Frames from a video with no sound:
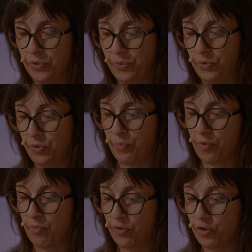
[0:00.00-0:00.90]
to, to
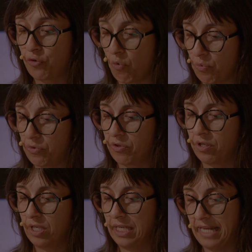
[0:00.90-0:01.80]
promote
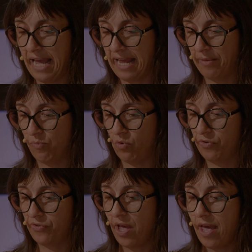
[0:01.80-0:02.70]
growth in
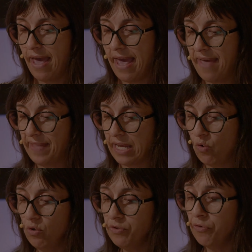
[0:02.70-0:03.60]
animals, and they
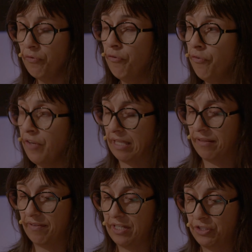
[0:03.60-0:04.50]
also
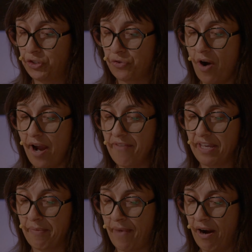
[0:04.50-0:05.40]
feed a
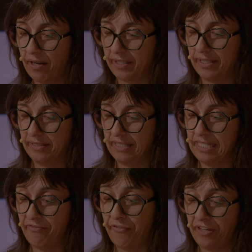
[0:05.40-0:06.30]
thriving market
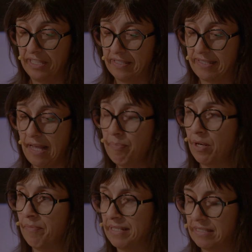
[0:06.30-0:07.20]
in feed
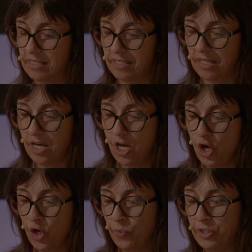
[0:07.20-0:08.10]
supplements,
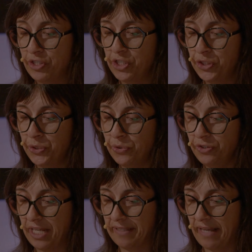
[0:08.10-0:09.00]
which
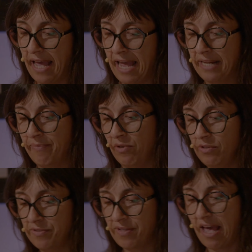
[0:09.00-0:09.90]
assure that
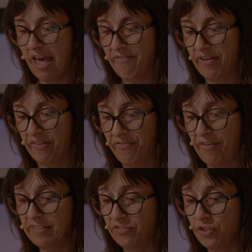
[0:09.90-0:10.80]
animals have a
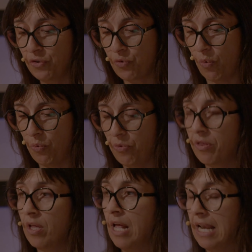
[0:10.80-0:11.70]
faster
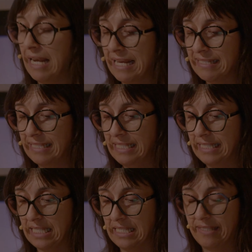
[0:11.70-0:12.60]
growth, less
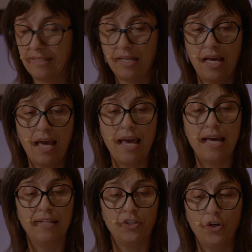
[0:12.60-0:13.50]
disease,
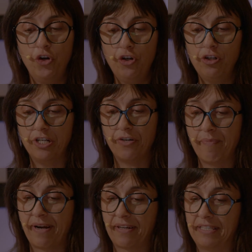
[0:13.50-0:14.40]
and earlier
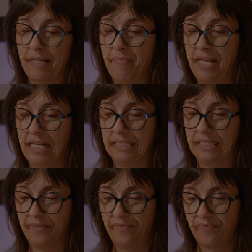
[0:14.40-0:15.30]

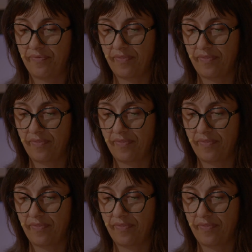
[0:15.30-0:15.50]
marketability.